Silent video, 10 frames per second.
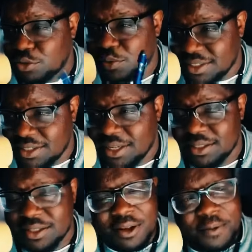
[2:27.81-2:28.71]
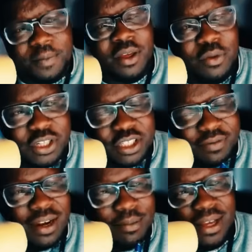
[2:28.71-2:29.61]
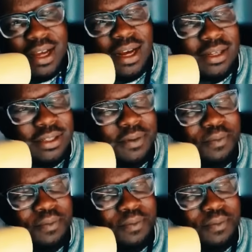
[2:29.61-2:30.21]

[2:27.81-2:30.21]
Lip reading: 26th, which is funny because